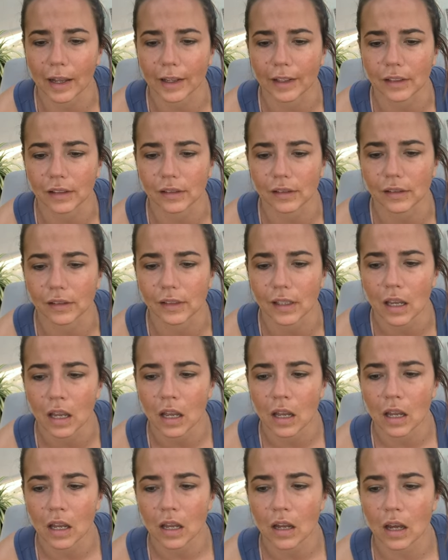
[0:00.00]
and
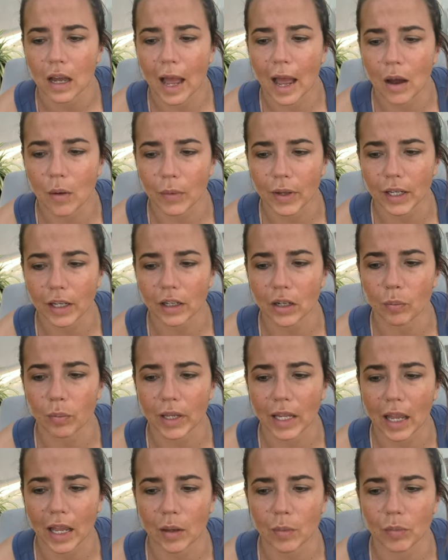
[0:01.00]
how we're going to
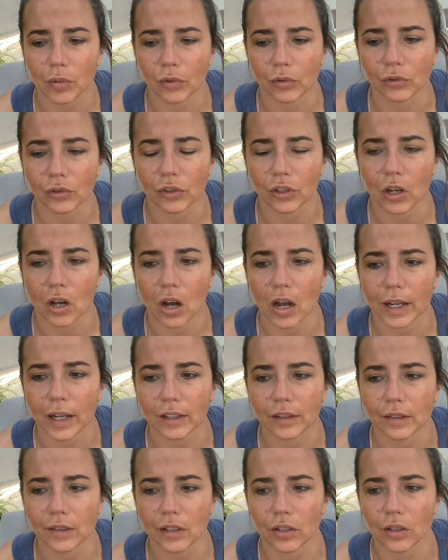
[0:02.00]
be able to
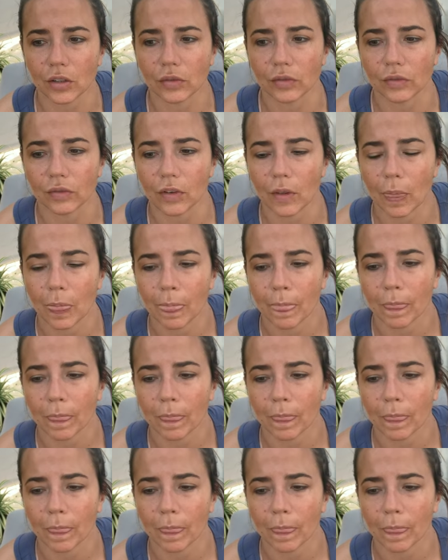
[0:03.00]
kind of